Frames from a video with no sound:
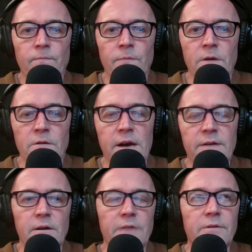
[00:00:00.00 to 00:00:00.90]
Yeah,
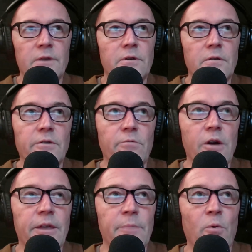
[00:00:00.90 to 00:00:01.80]
and you're right
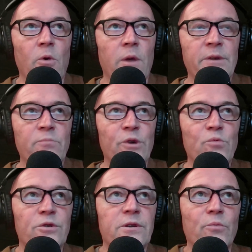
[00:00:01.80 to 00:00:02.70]
there, Paul. I mean, we
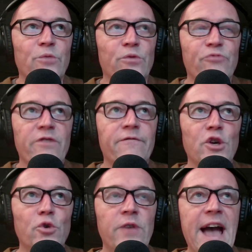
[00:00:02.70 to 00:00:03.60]
would
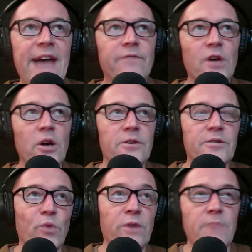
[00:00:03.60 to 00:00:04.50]
review the adverts.
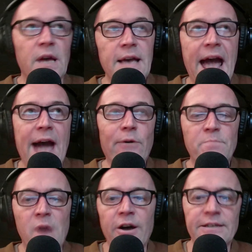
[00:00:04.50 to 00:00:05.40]
Our
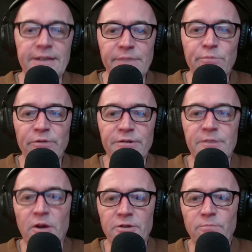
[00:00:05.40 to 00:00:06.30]
buying team were
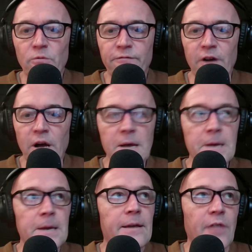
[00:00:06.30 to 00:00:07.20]
responsible for
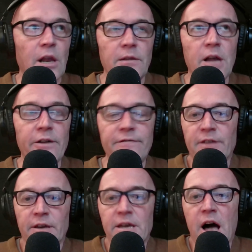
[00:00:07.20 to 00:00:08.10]
the life of
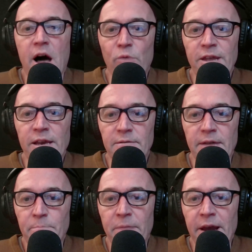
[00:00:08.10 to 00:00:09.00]
the car within
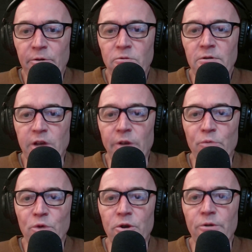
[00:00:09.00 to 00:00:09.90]
Imperial. So they
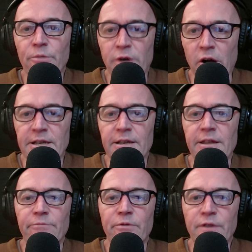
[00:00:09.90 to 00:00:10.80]
would do the pricing,
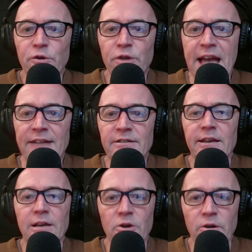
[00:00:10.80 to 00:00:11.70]
they'd review the ads,
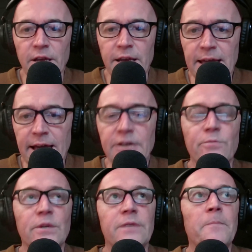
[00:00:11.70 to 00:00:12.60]
they'd look at the
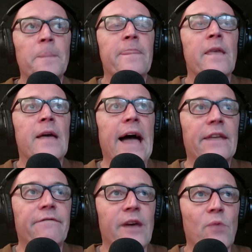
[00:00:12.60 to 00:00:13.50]
engagement. And
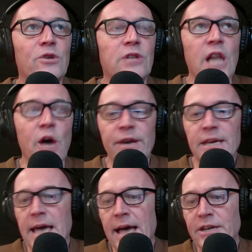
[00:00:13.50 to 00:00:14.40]
if there was low
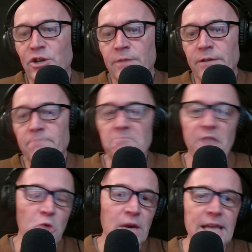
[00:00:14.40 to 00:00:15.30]
engagement, no
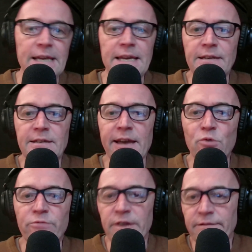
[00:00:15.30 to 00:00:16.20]
leads, they
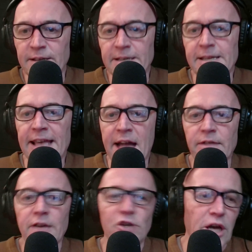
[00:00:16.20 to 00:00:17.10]
would revisit the ad,
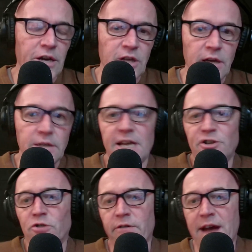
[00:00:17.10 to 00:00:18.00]
they'd change the
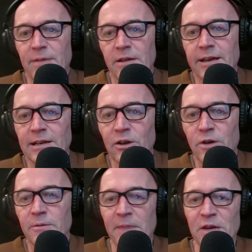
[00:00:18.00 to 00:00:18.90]
attention grabber, they'd
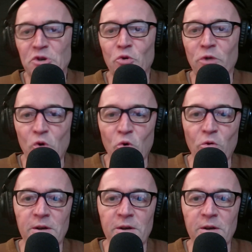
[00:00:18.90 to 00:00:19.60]
make sure that all the